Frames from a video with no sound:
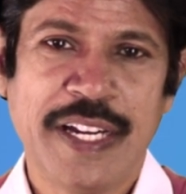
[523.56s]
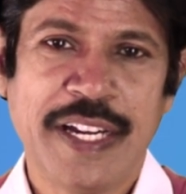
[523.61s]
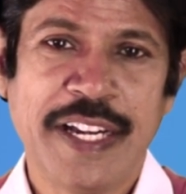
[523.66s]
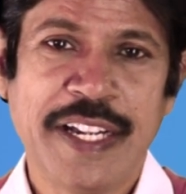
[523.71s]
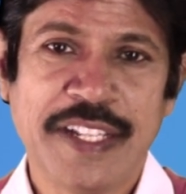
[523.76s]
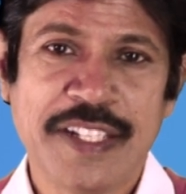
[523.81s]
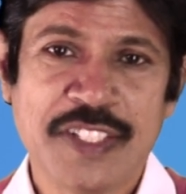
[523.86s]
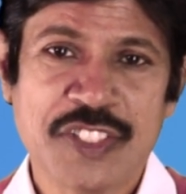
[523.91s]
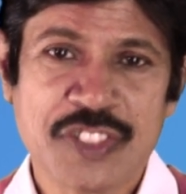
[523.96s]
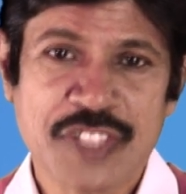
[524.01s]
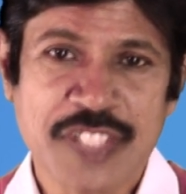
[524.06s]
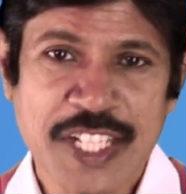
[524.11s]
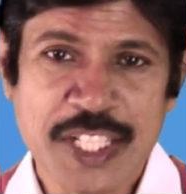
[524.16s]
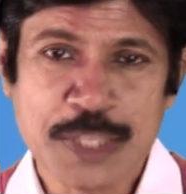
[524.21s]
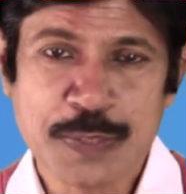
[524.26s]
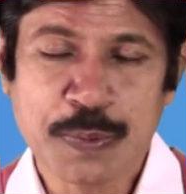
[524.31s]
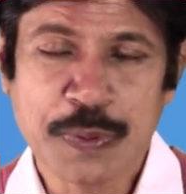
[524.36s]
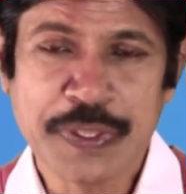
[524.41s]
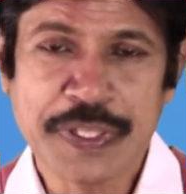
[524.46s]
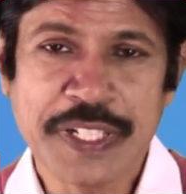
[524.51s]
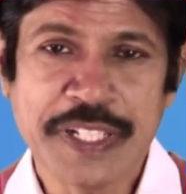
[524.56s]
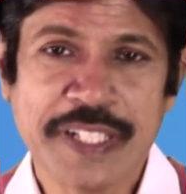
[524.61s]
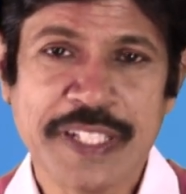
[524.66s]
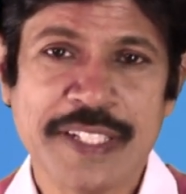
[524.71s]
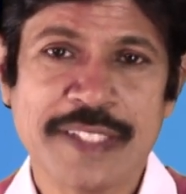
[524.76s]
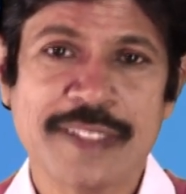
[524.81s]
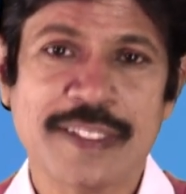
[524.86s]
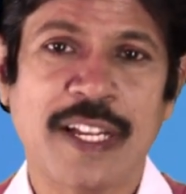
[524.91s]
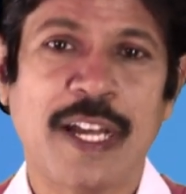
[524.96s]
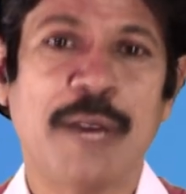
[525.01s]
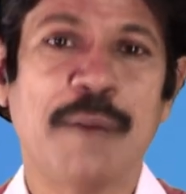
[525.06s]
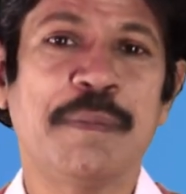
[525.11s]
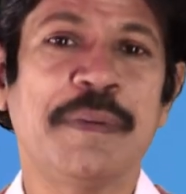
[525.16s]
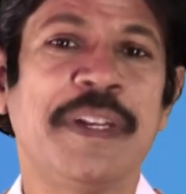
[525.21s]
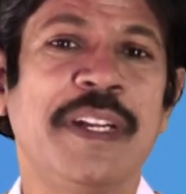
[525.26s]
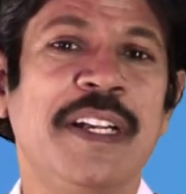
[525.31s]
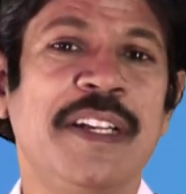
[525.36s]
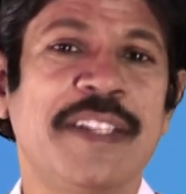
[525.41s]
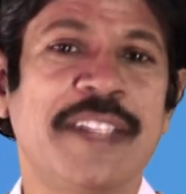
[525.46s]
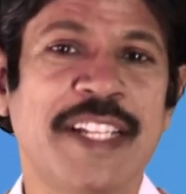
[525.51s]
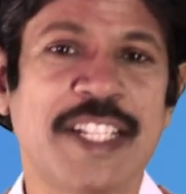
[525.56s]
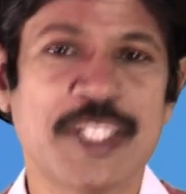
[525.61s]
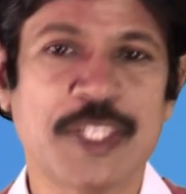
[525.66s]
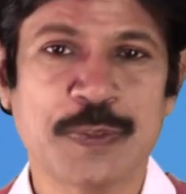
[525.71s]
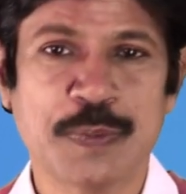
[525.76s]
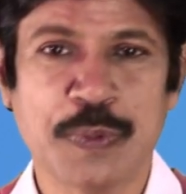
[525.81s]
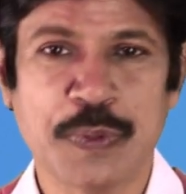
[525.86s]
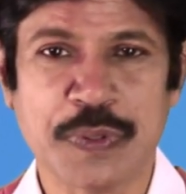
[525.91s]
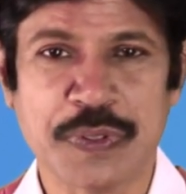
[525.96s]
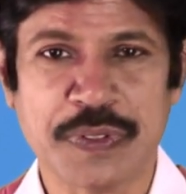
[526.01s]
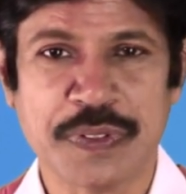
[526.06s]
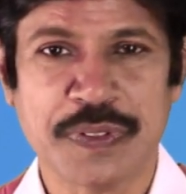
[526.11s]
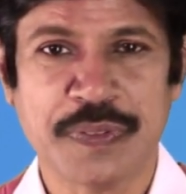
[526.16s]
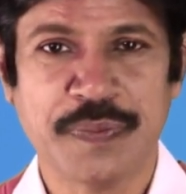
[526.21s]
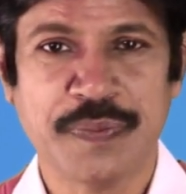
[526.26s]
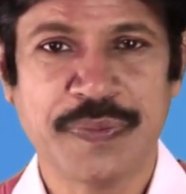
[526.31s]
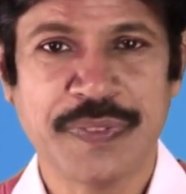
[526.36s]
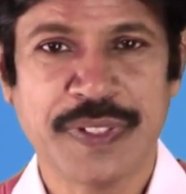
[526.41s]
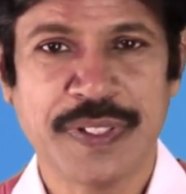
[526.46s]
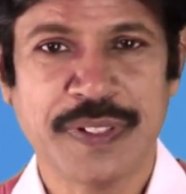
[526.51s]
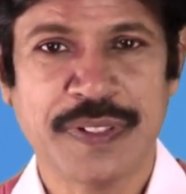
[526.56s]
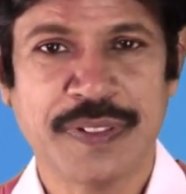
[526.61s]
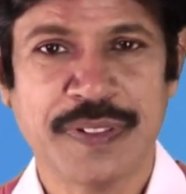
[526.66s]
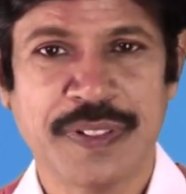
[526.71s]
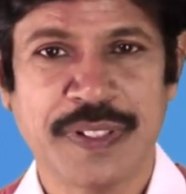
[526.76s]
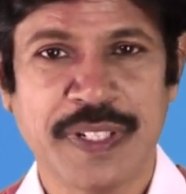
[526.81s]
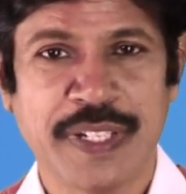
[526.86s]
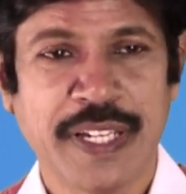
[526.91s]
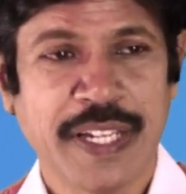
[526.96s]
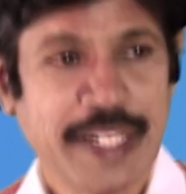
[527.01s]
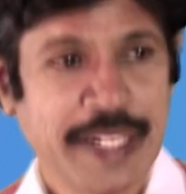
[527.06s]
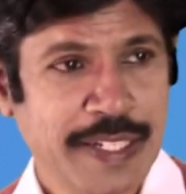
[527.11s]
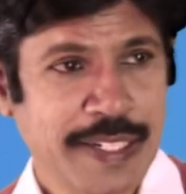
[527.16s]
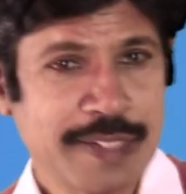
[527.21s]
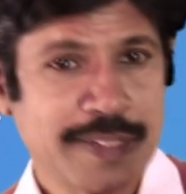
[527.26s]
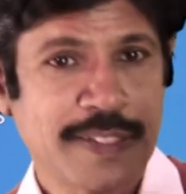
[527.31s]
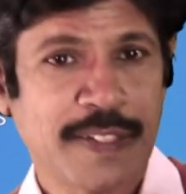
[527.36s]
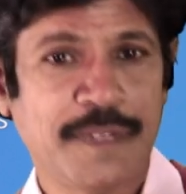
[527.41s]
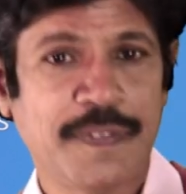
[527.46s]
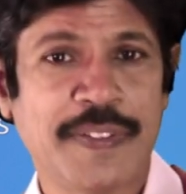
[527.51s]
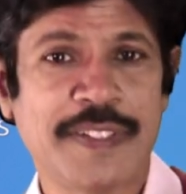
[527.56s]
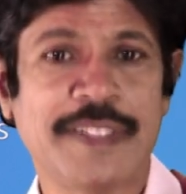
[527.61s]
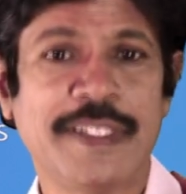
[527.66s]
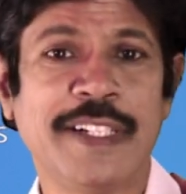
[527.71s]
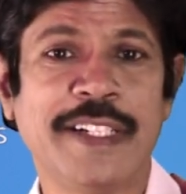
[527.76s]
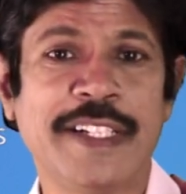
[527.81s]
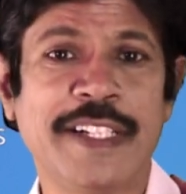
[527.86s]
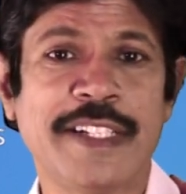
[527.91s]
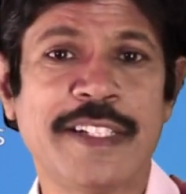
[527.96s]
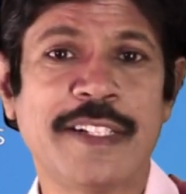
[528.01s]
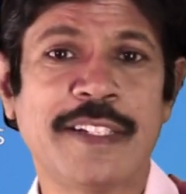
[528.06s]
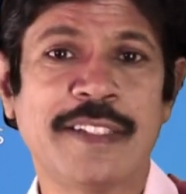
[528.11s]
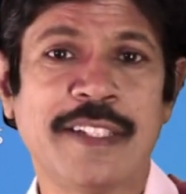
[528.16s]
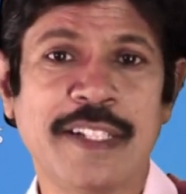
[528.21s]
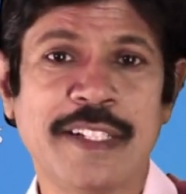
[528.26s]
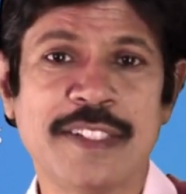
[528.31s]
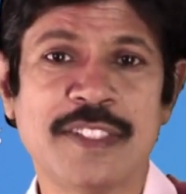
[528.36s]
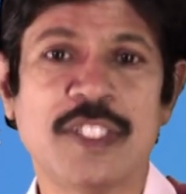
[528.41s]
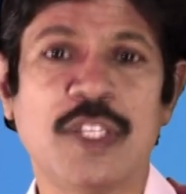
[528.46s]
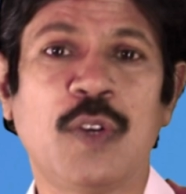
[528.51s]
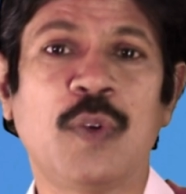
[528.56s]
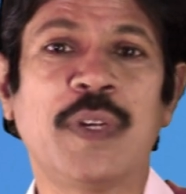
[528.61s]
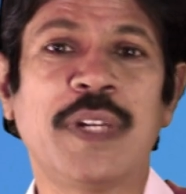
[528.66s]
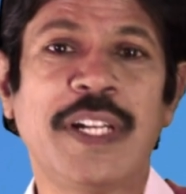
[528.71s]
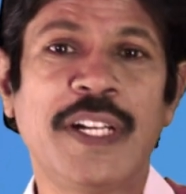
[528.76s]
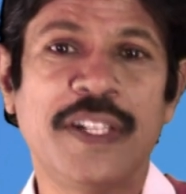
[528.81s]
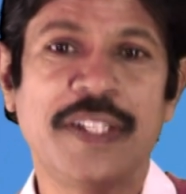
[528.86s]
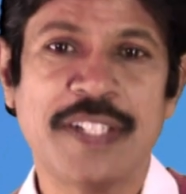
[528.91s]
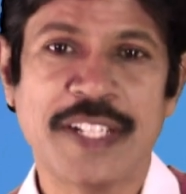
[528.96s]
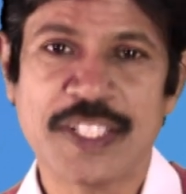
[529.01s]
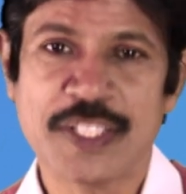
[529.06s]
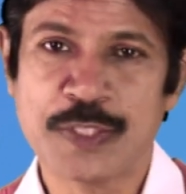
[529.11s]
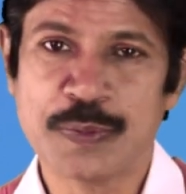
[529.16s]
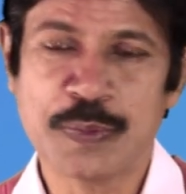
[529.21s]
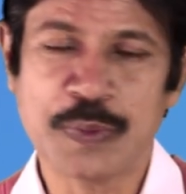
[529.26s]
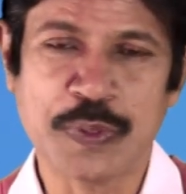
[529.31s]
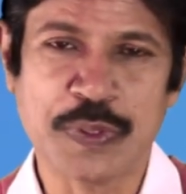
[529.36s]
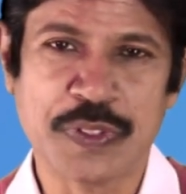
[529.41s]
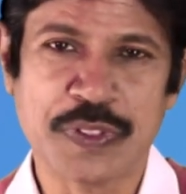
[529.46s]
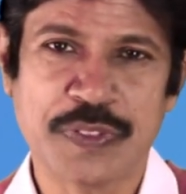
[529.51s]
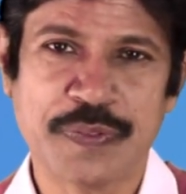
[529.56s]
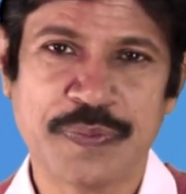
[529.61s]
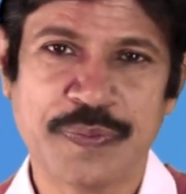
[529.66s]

It is transport, it is uphill transport. In case of facilitated, that is downhill transport.